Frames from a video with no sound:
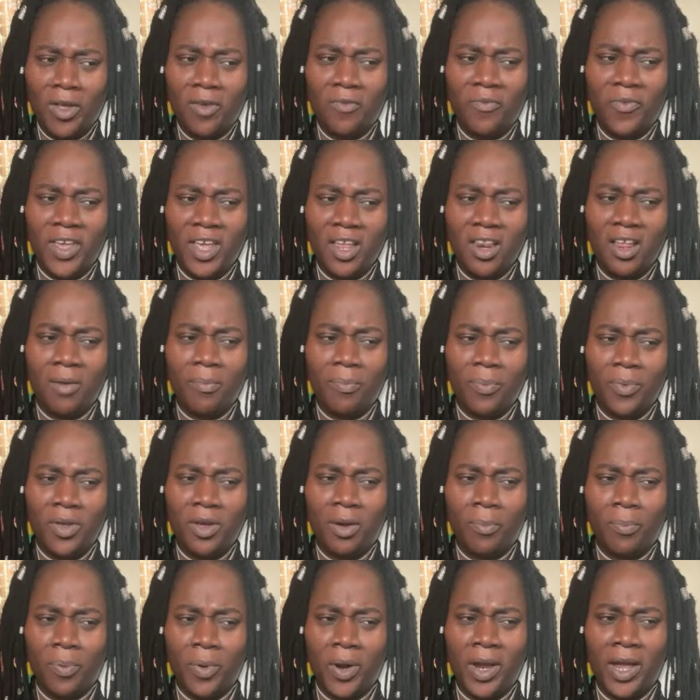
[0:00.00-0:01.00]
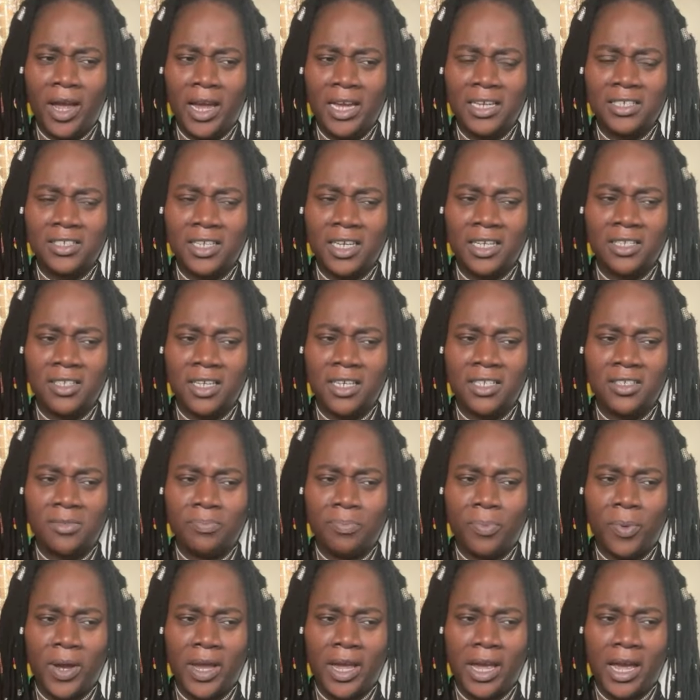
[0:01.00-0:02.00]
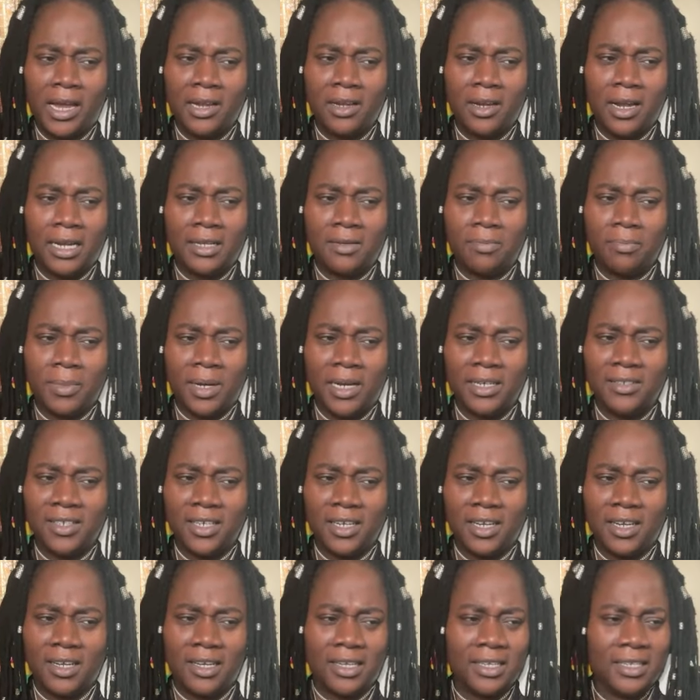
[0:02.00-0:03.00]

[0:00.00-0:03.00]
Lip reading: you feel your prayer is prayer and not magic?